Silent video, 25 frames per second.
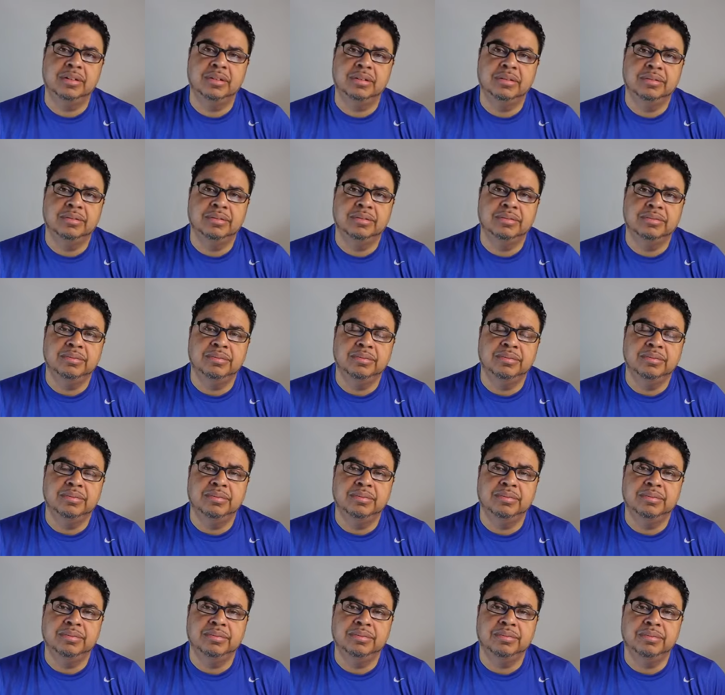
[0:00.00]

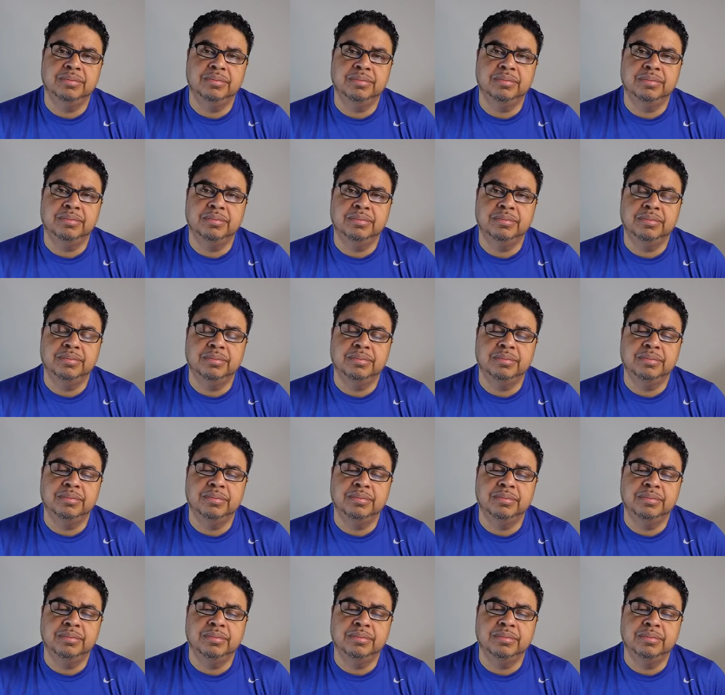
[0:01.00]

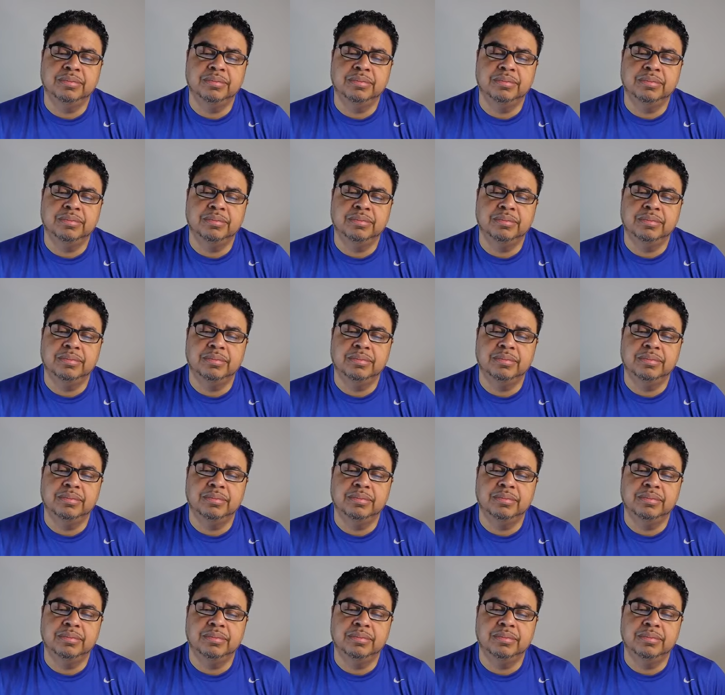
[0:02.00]
[no speech]